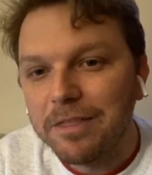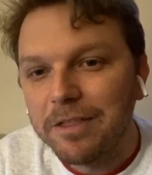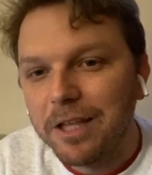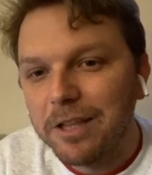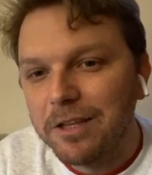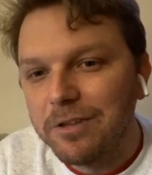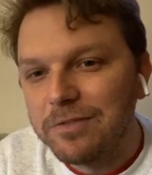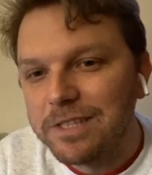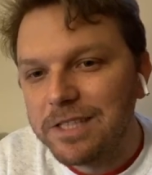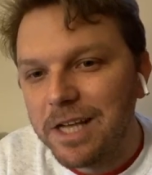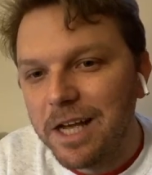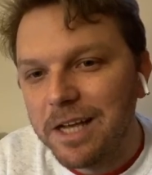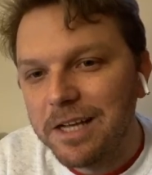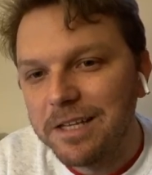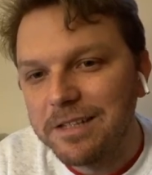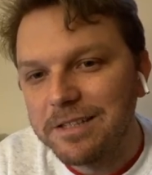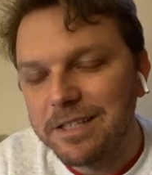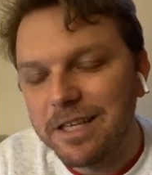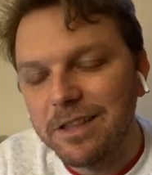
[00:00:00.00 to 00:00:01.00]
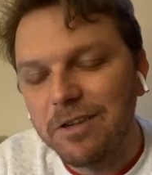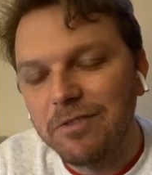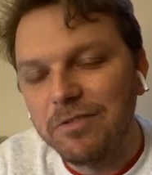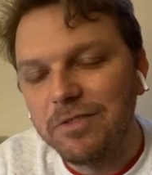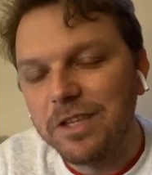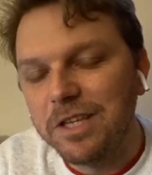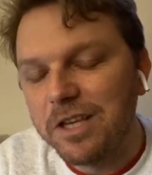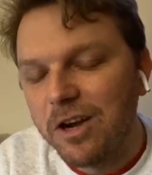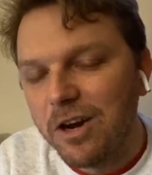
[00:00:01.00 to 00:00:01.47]
I love science, I love
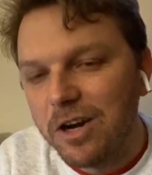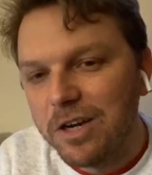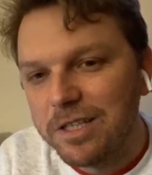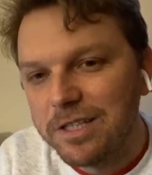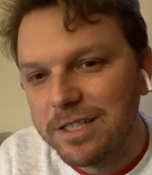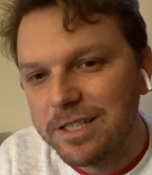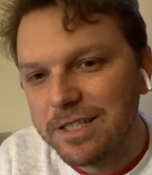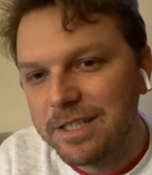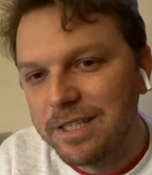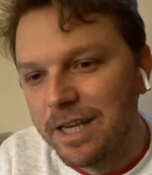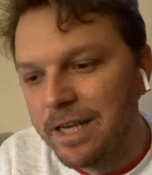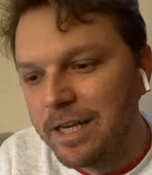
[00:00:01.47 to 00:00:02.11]
the arts,